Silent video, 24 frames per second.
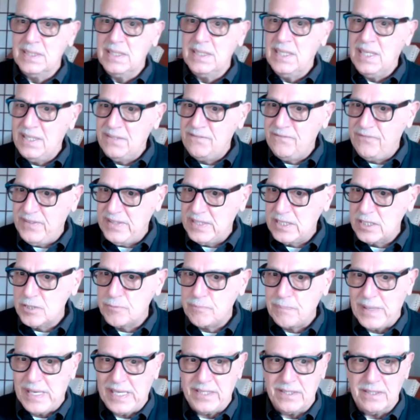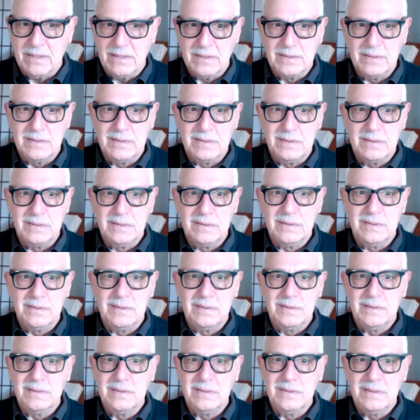It feels better.
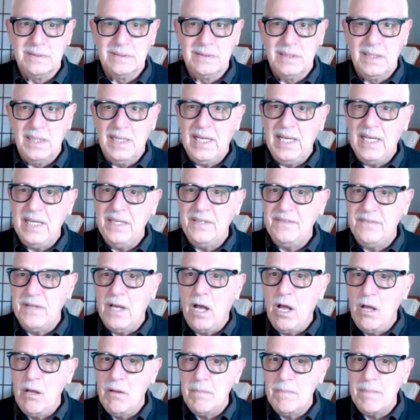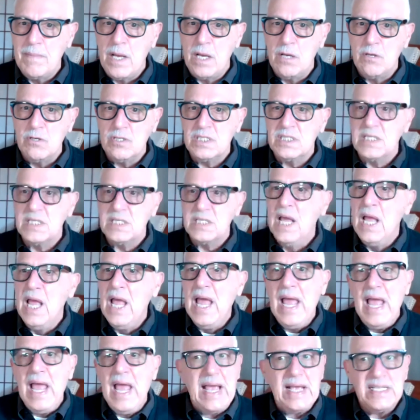It almost
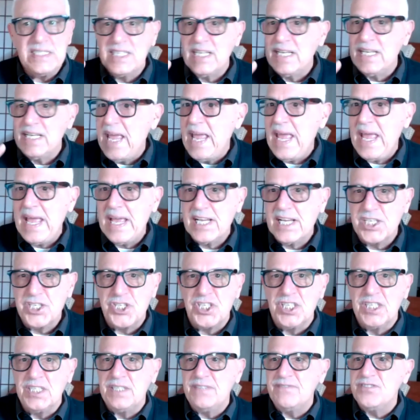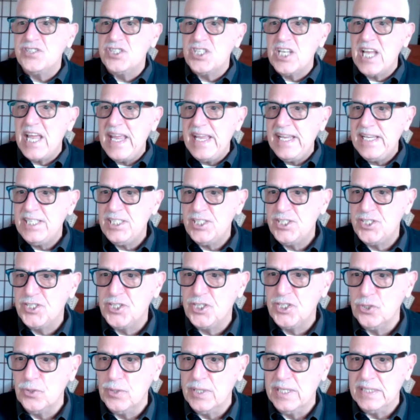has an action of change
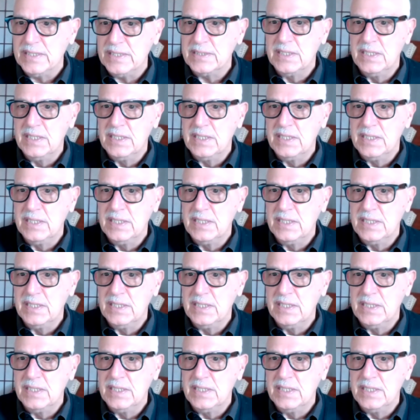to it.